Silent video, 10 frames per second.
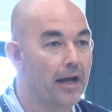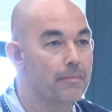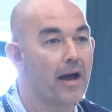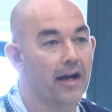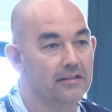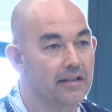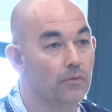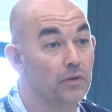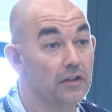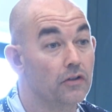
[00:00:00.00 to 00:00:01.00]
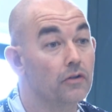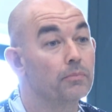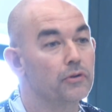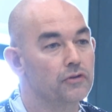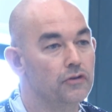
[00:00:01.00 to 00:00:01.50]
paybacks that we
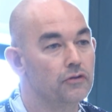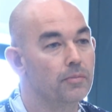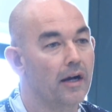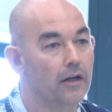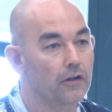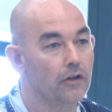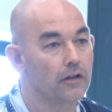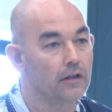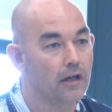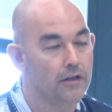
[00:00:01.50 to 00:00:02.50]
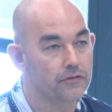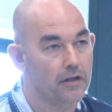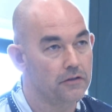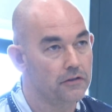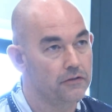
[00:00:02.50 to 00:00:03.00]
could pursue by our current
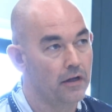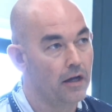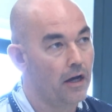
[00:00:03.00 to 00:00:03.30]
contractors.